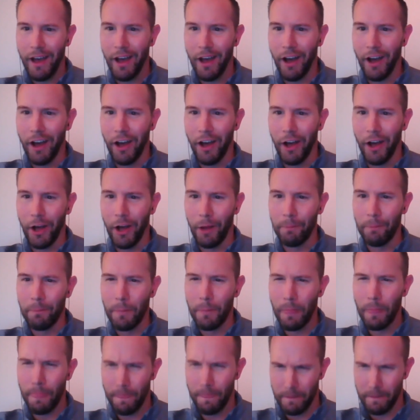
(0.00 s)

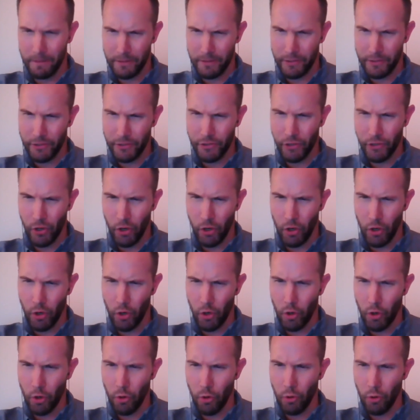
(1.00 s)
Um,
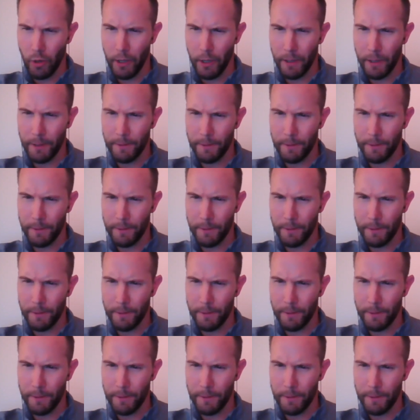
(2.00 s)
so